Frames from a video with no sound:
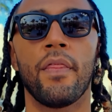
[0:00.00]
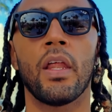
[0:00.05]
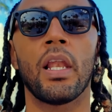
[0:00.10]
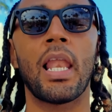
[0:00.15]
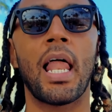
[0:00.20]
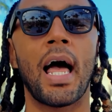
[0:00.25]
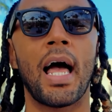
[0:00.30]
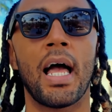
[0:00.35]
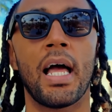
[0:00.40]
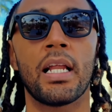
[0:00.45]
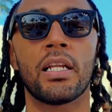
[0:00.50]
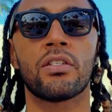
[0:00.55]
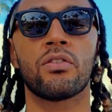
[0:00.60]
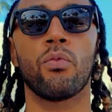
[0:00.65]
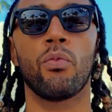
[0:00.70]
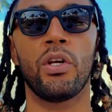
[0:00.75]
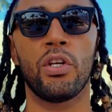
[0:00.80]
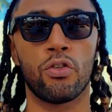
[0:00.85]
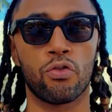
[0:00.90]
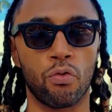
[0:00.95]
the
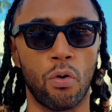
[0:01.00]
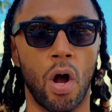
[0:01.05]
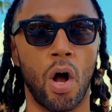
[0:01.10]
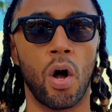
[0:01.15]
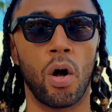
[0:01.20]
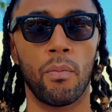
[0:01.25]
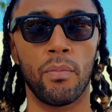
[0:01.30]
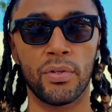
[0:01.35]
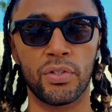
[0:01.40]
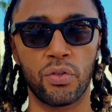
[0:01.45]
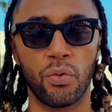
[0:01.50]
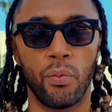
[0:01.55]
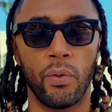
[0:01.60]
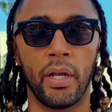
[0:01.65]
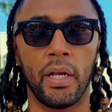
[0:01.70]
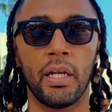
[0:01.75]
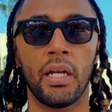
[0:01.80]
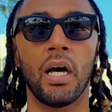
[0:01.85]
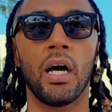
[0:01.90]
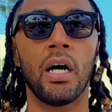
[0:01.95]
lines we draw
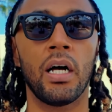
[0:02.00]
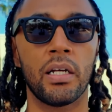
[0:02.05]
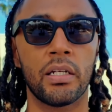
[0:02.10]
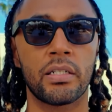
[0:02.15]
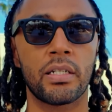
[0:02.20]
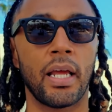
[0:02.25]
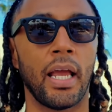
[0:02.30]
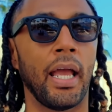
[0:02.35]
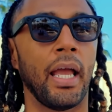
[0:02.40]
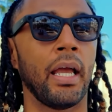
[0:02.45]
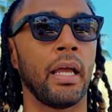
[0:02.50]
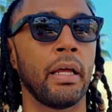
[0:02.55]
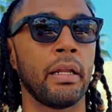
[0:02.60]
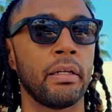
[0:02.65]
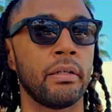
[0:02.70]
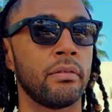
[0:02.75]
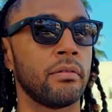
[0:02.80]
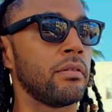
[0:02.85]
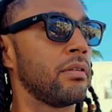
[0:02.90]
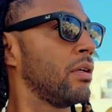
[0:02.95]
between us
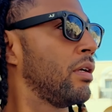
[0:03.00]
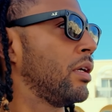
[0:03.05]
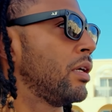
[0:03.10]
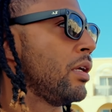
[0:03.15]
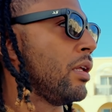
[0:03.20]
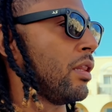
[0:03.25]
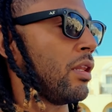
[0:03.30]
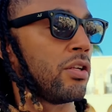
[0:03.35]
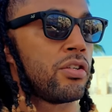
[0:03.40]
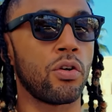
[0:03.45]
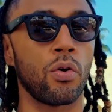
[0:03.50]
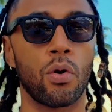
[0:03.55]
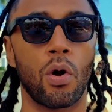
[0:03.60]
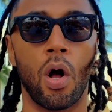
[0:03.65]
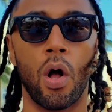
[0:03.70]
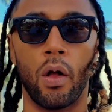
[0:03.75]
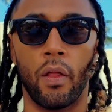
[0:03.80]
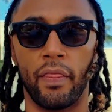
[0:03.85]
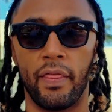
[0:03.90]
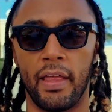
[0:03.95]
and the so
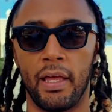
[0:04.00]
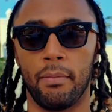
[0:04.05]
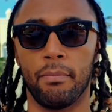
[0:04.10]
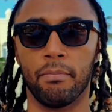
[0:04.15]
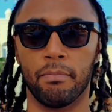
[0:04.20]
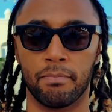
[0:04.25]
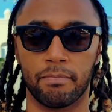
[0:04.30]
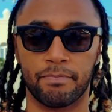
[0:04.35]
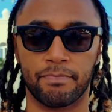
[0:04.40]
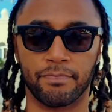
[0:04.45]
called them.